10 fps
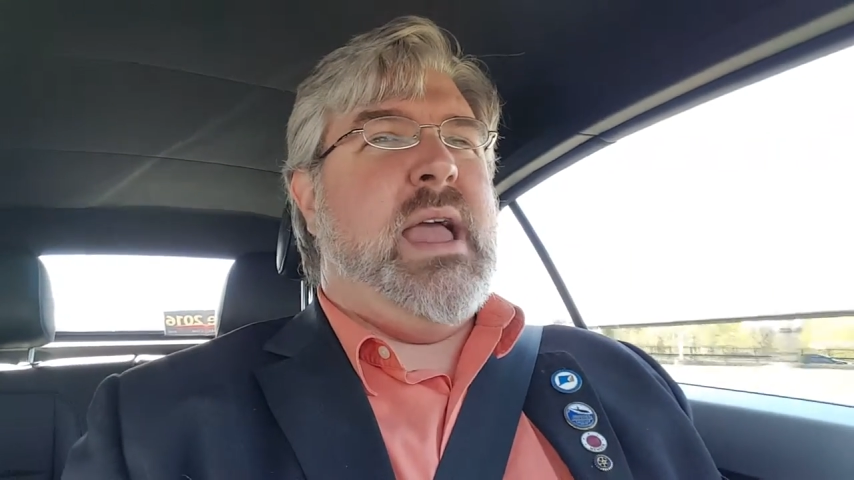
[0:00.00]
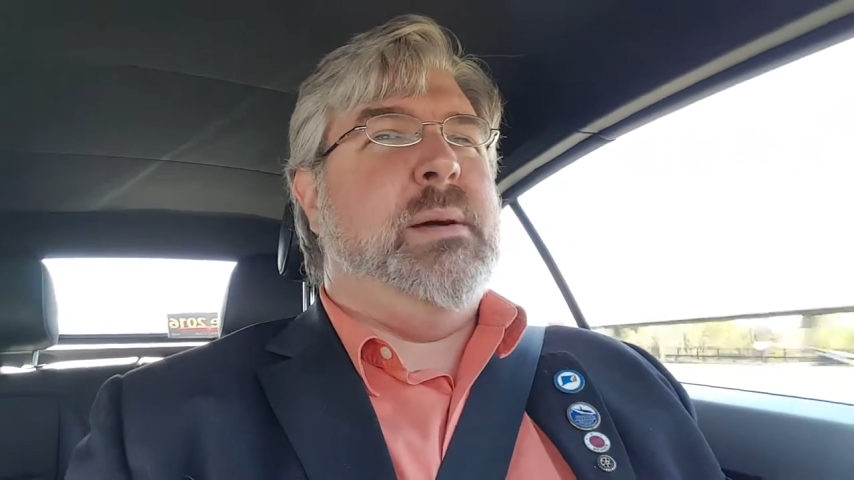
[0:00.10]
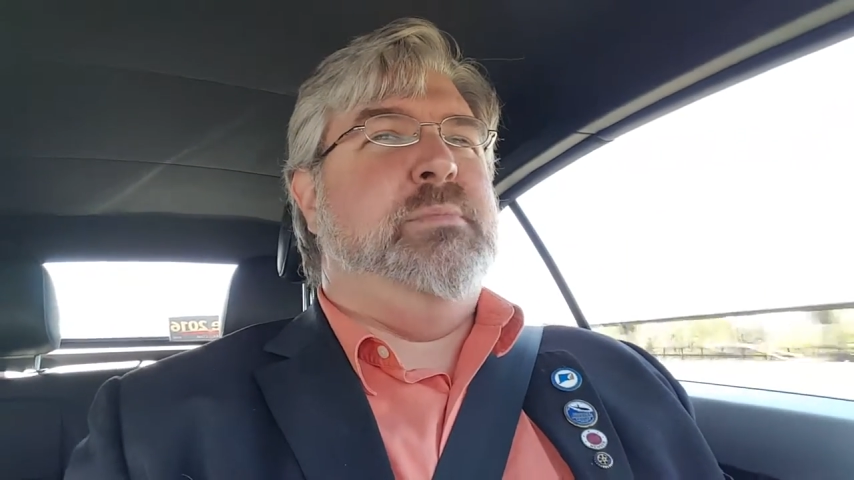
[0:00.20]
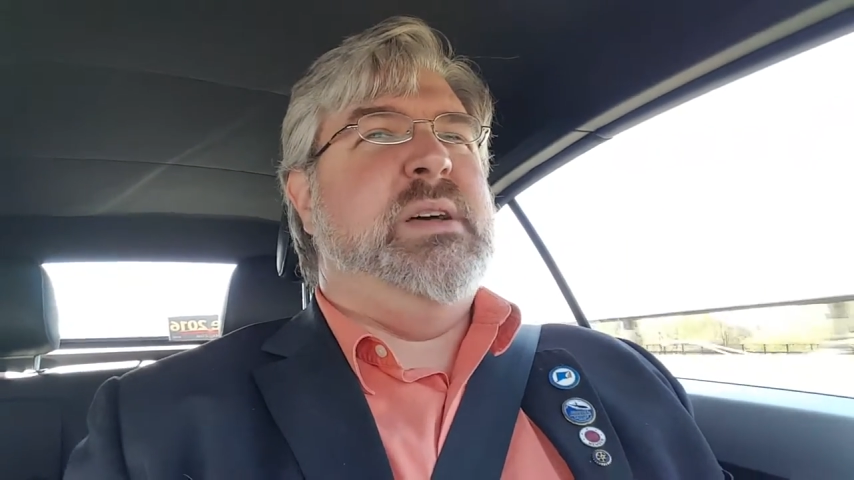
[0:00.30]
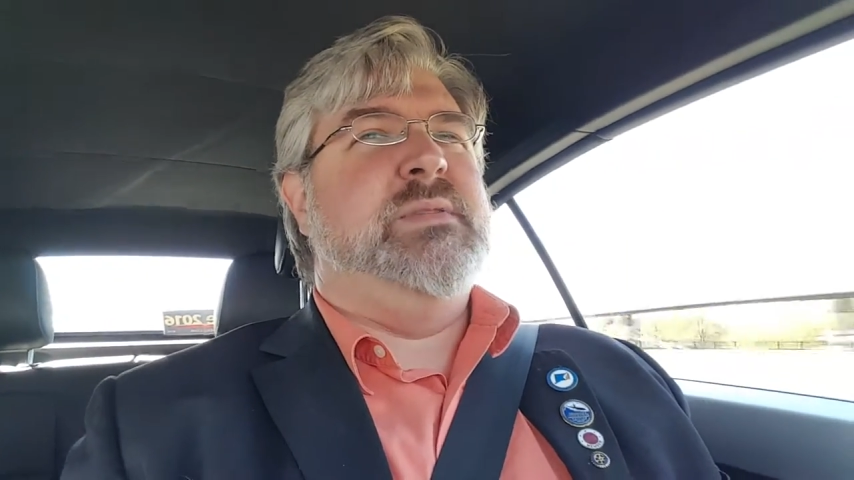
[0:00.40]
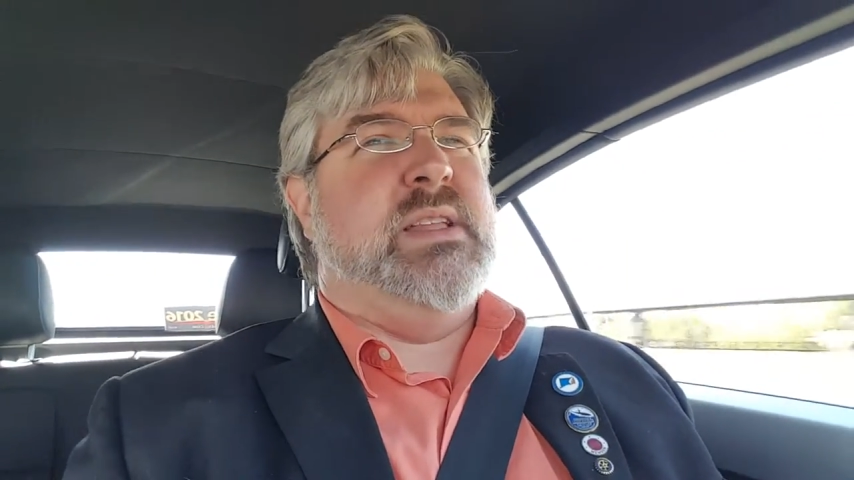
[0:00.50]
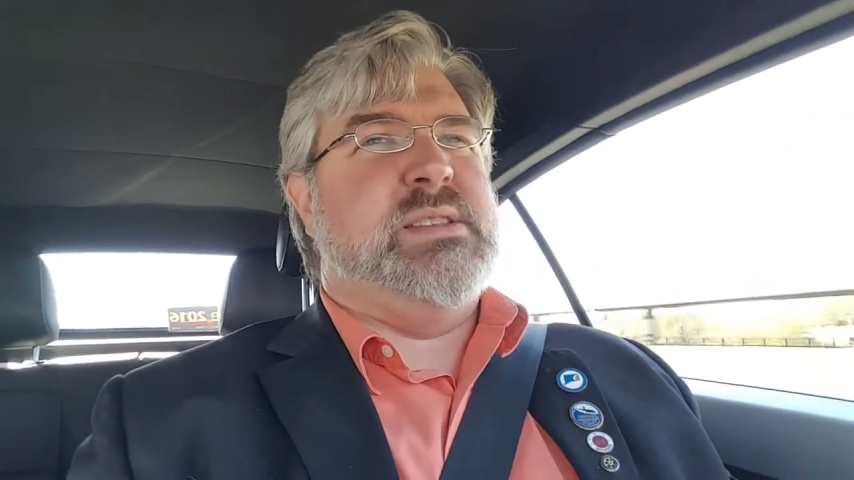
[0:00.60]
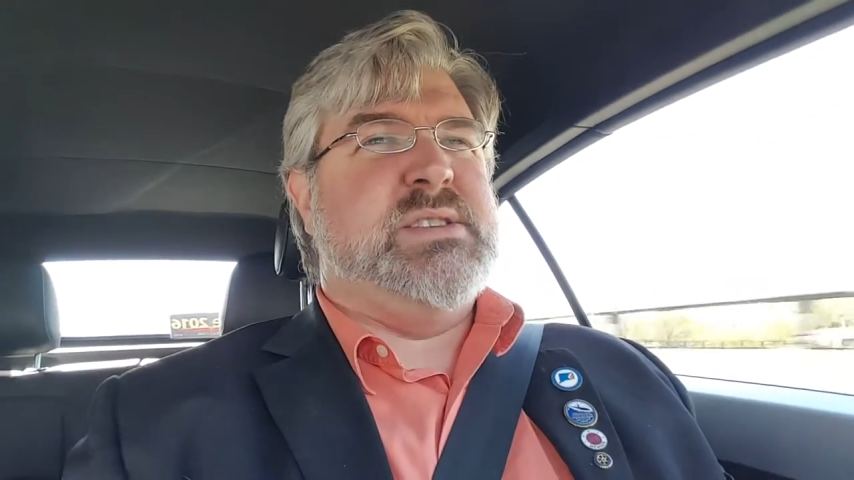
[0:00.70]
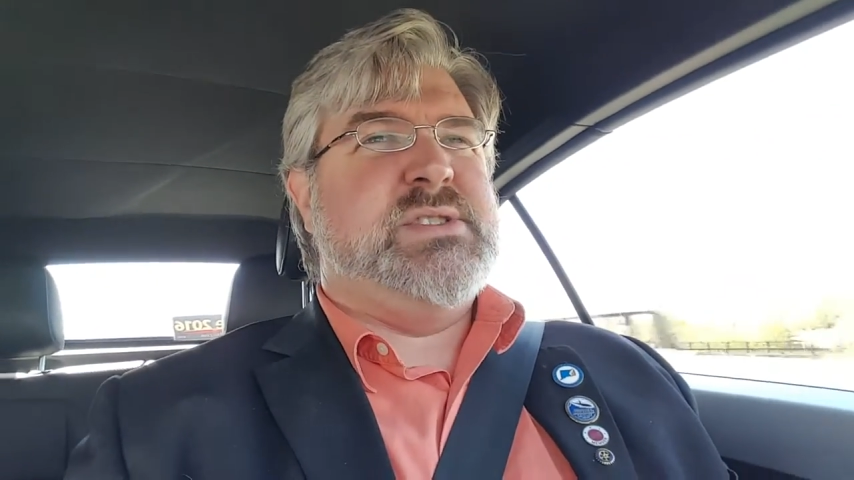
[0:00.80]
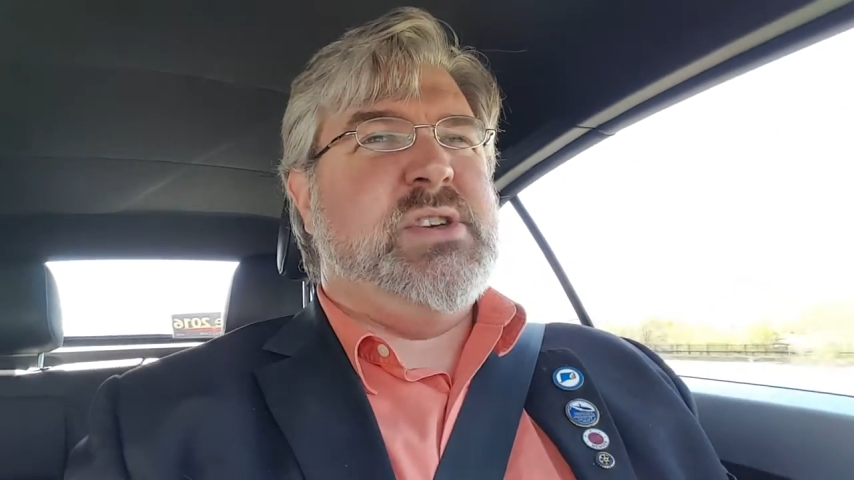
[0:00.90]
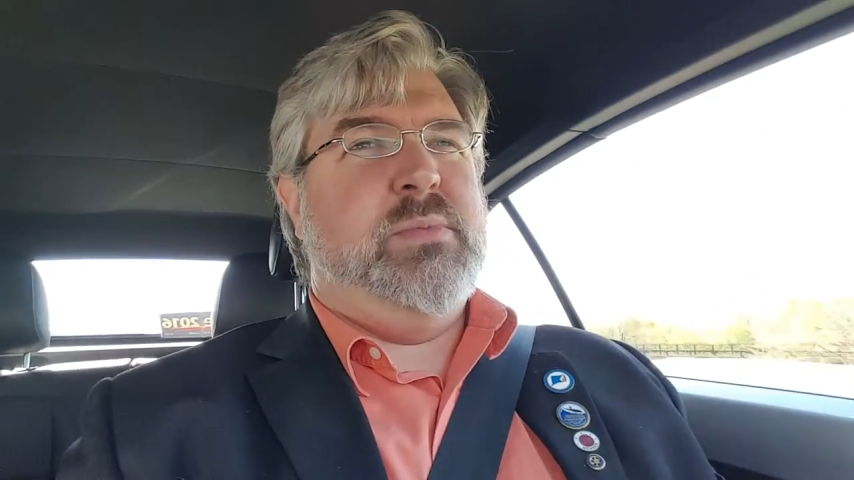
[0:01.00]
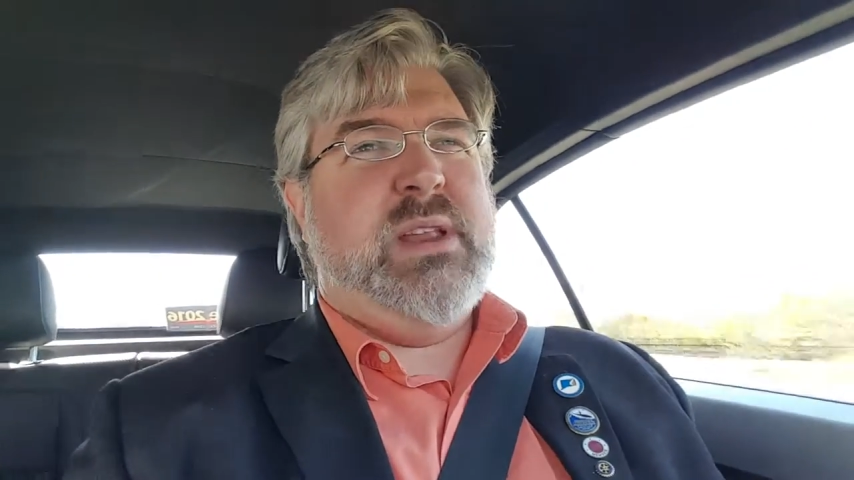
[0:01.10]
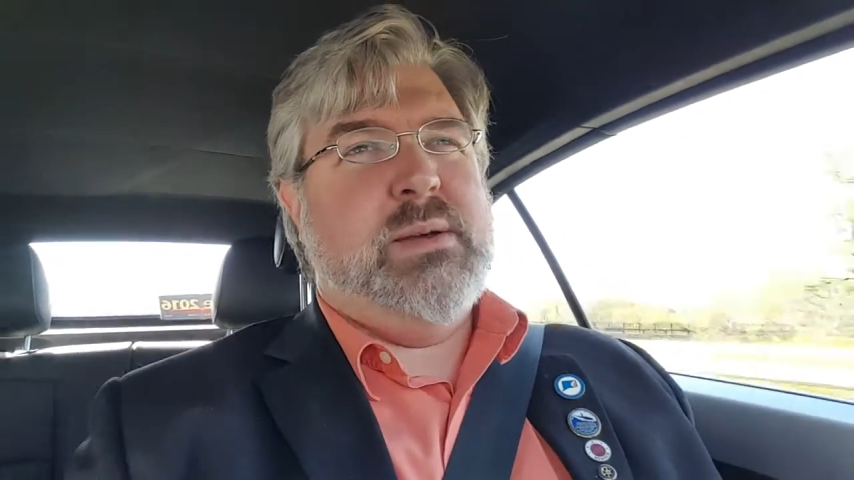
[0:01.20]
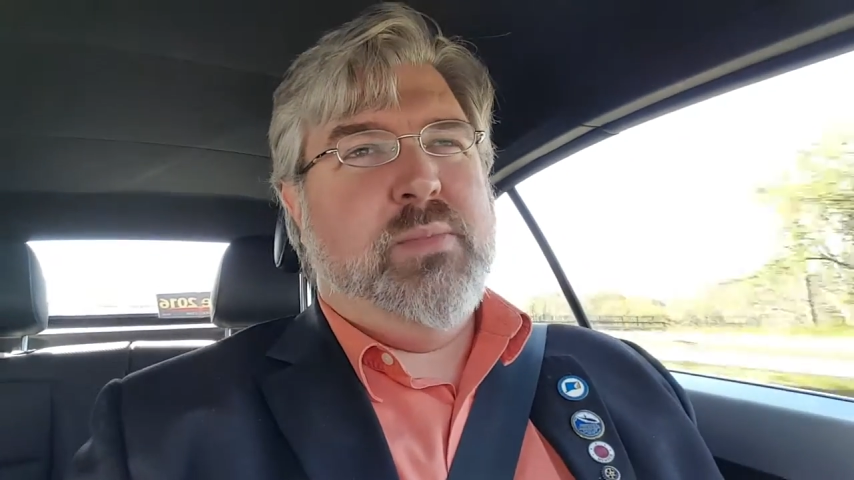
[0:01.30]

ambivalence in so many